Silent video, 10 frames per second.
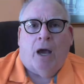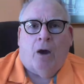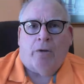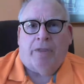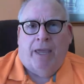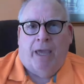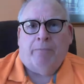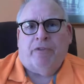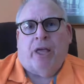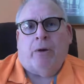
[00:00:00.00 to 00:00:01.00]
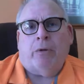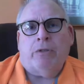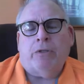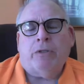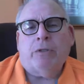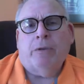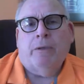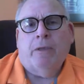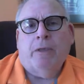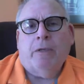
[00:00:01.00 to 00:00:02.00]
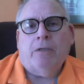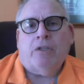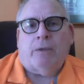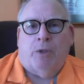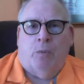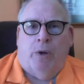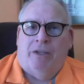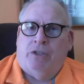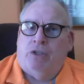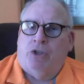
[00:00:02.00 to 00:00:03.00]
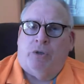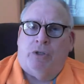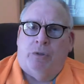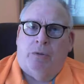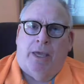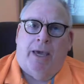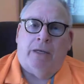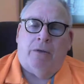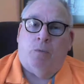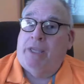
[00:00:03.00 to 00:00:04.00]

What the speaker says: out of the hemp flowers. Some of the ways that you can do that